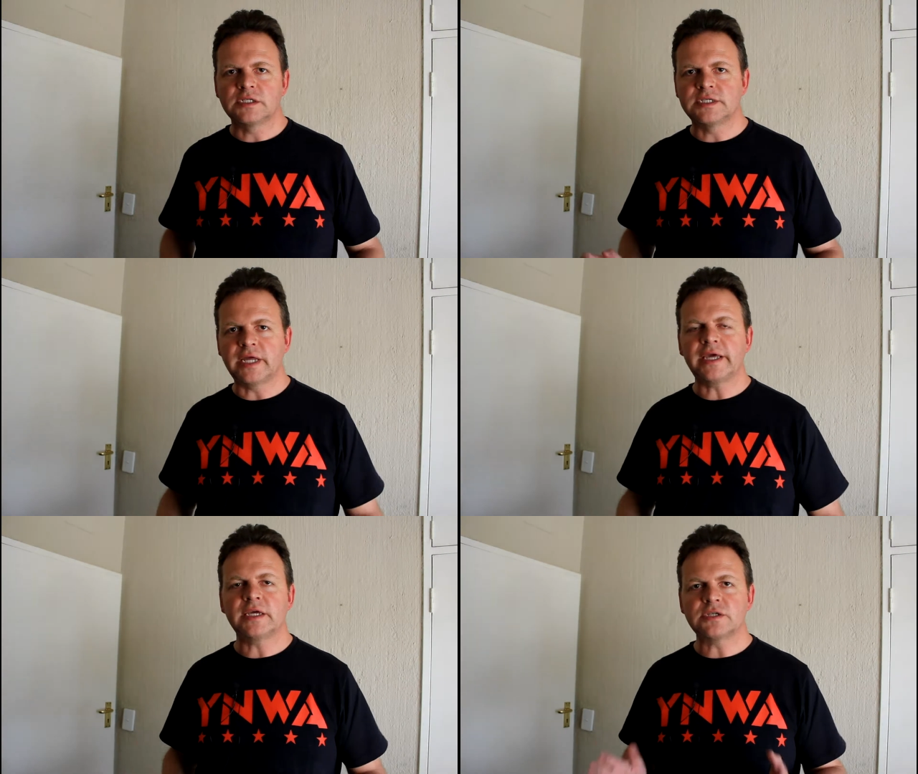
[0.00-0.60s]

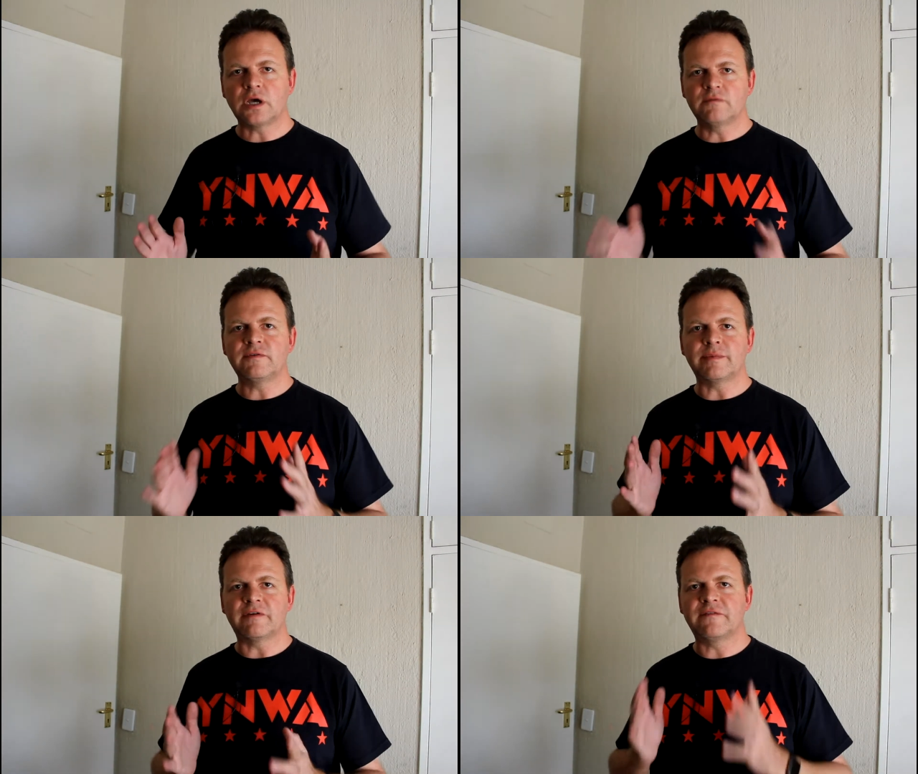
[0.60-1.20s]
Today is
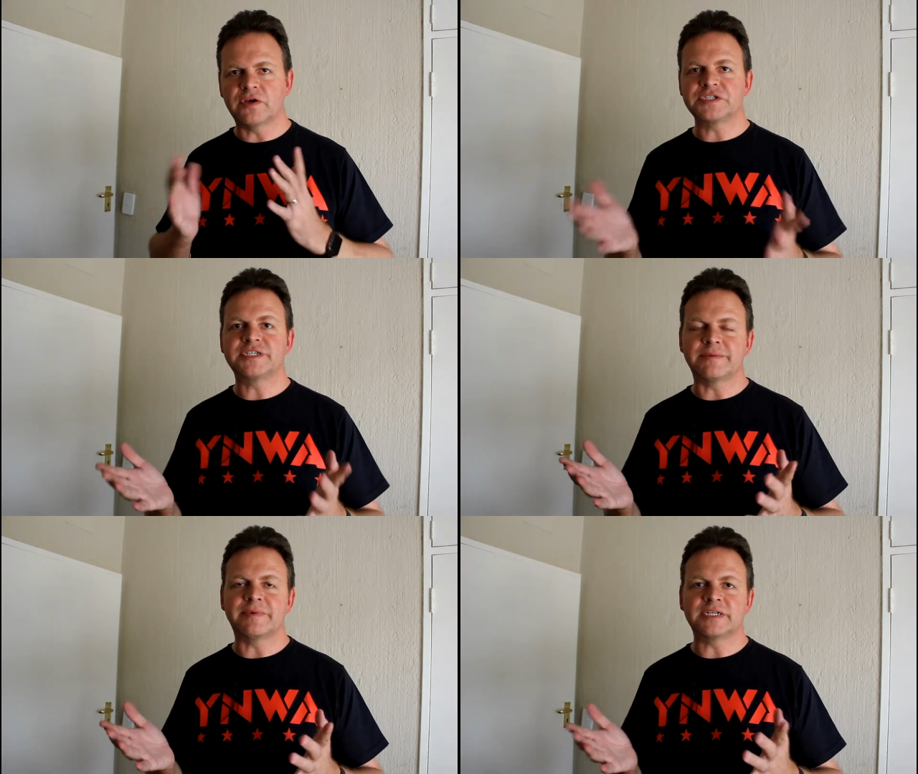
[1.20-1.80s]
hopefully my first
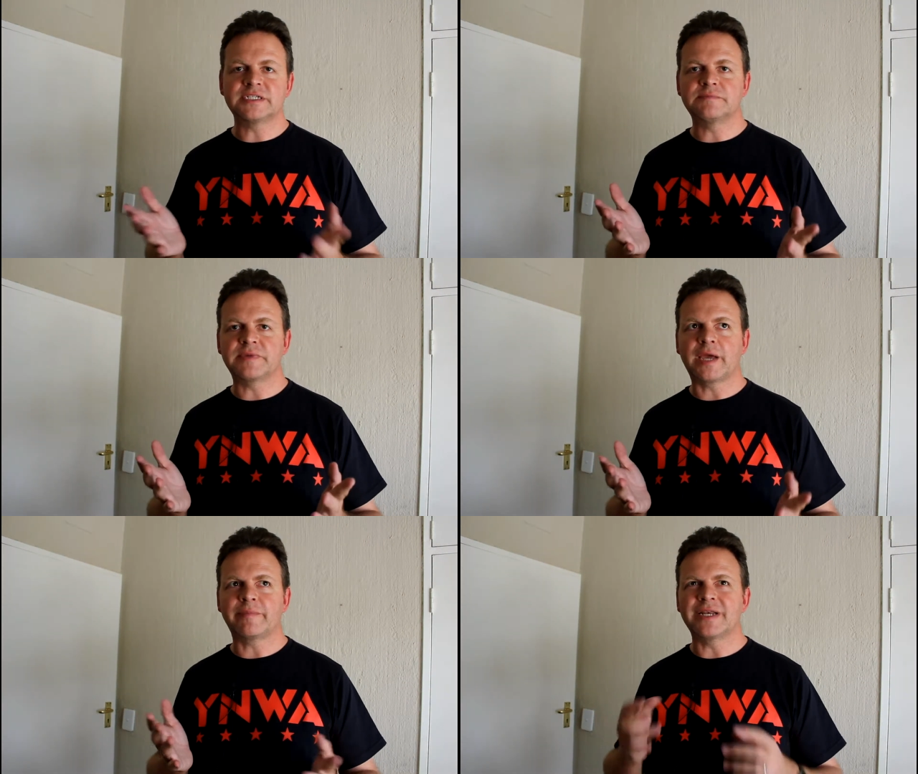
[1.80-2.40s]
step at
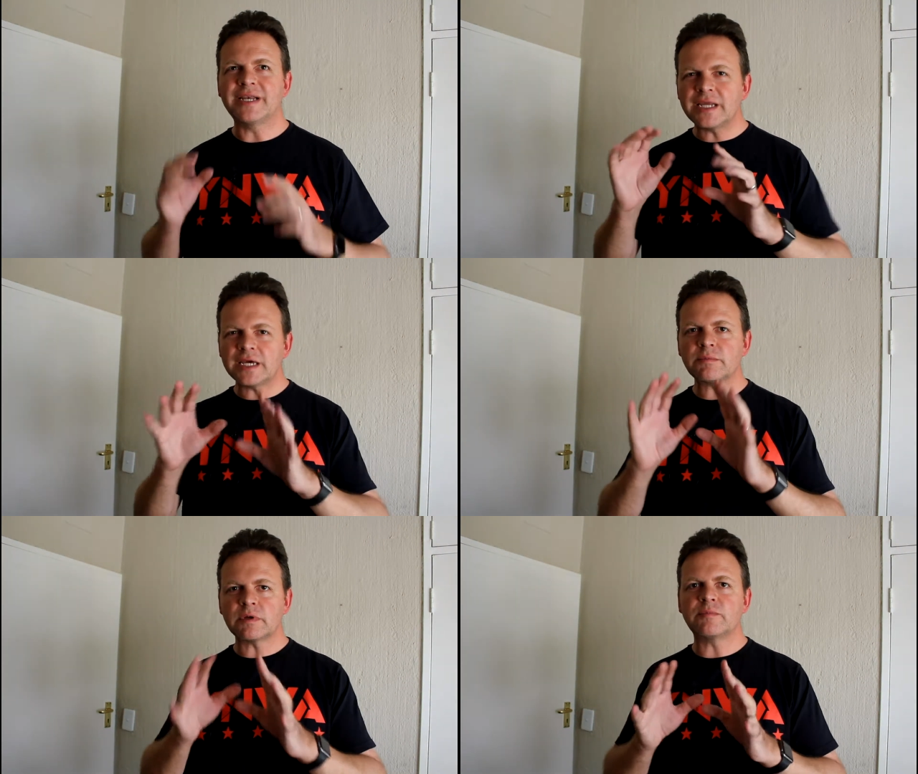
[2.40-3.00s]
becoming a
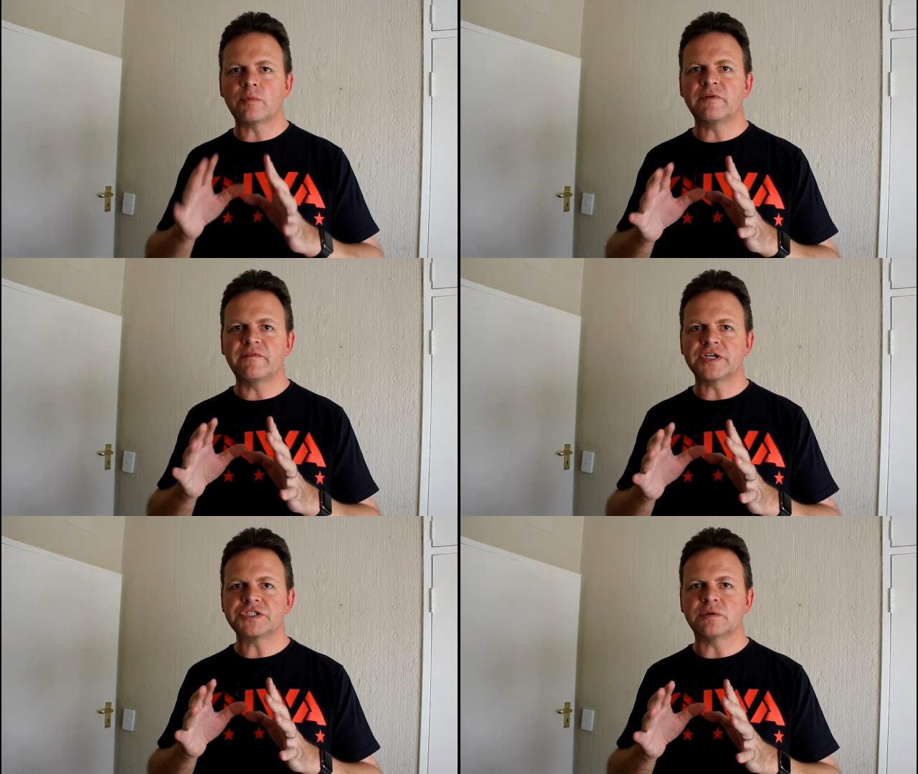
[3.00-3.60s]
little bit more
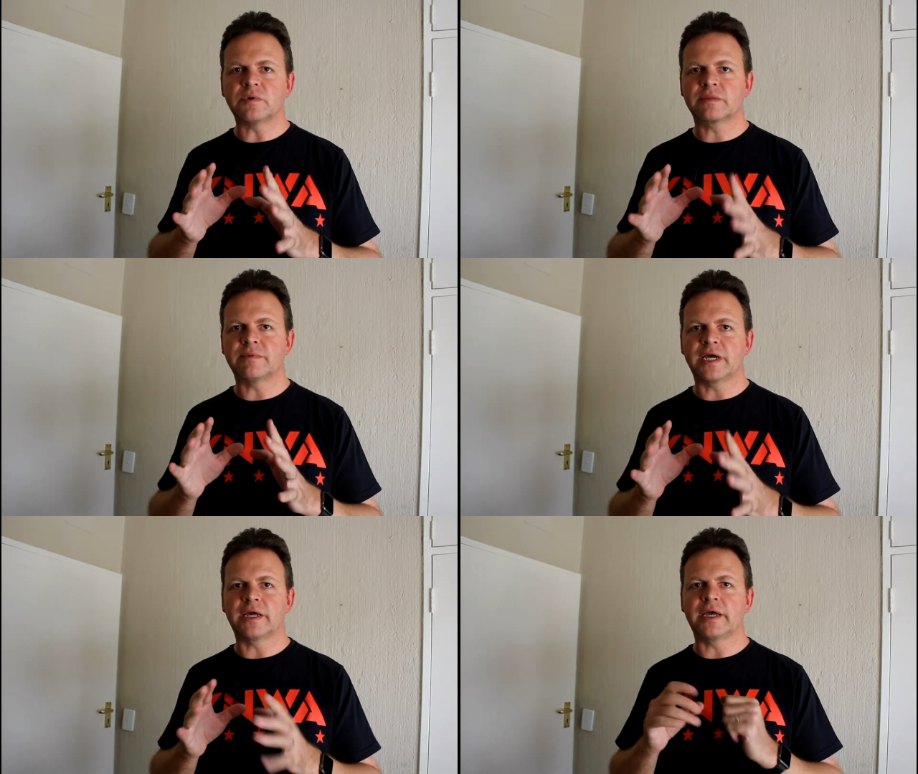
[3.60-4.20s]
professional with
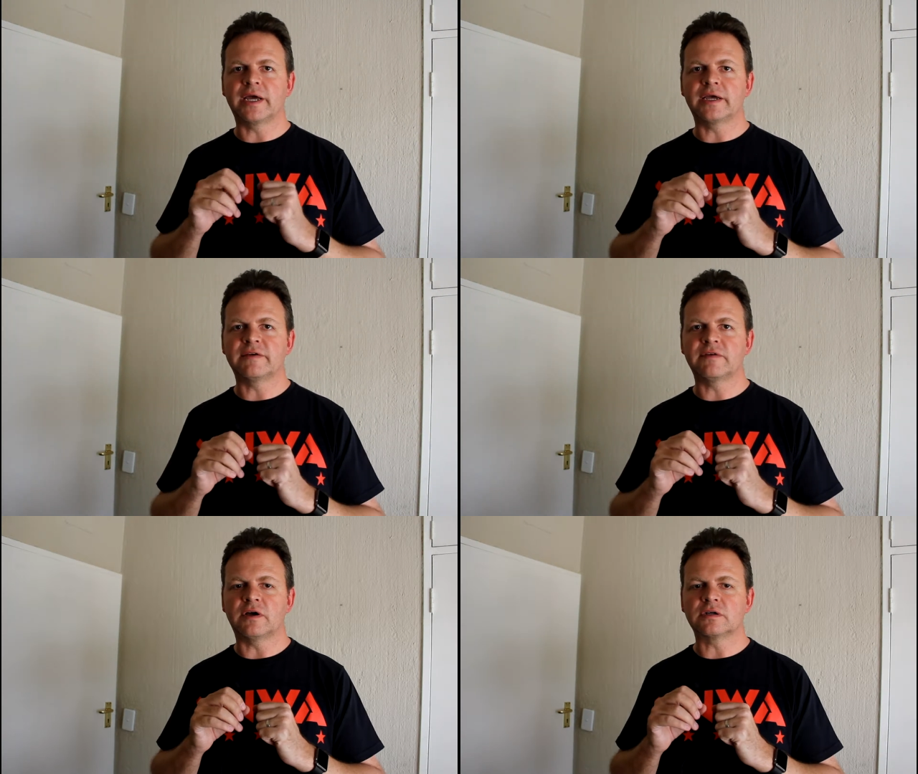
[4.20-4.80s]
my
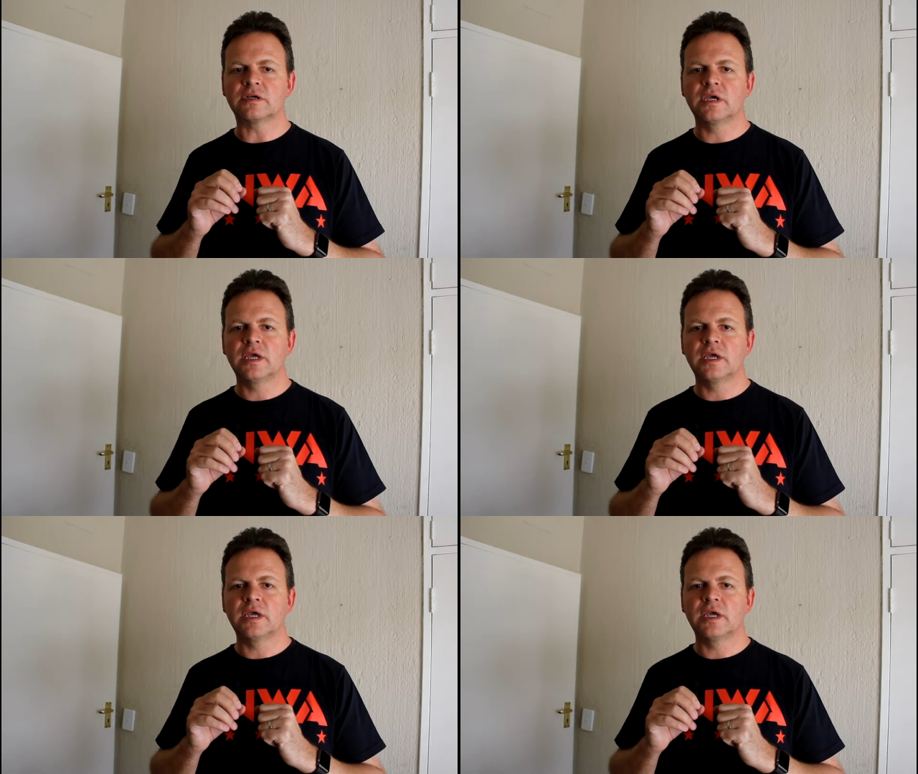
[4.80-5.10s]
vlog.